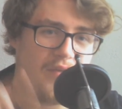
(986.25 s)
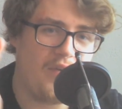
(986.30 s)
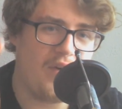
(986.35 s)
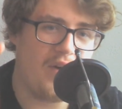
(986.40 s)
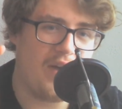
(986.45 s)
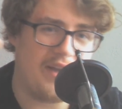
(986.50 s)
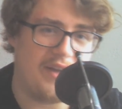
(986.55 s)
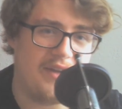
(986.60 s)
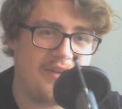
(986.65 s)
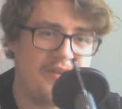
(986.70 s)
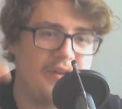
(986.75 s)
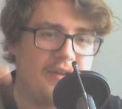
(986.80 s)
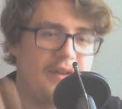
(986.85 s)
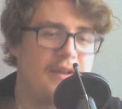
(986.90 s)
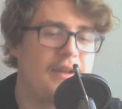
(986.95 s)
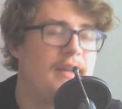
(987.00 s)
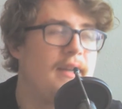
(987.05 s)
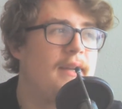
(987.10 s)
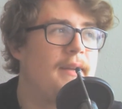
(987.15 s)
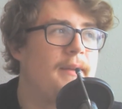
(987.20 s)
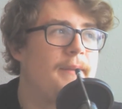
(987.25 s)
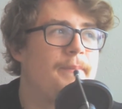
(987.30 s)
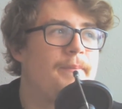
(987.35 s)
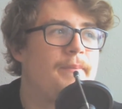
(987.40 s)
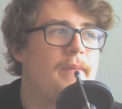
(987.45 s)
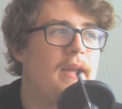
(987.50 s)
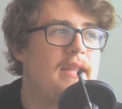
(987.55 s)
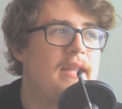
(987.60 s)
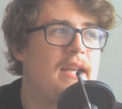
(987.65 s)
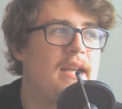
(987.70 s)
fired,
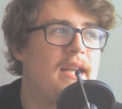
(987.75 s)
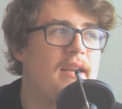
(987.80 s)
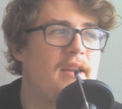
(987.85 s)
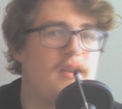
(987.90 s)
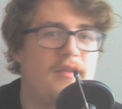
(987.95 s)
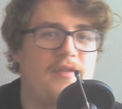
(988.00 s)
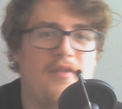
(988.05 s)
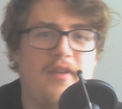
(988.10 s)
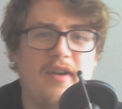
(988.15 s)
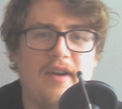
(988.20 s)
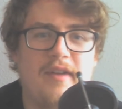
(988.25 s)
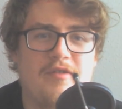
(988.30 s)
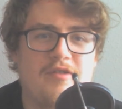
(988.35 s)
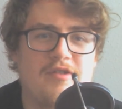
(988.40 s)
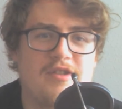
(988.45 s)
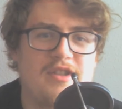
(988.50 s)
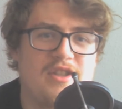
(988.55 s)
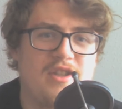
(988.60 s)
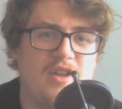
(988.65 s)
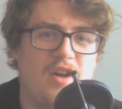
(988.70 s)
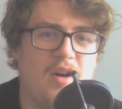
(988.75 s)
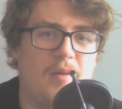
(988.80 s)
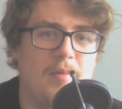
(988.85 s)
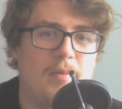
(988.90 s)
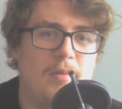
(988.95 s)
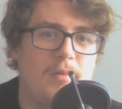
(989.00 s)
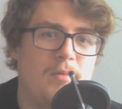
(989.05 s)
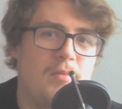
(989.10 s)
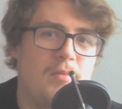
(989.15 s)
and then he could fight for his job.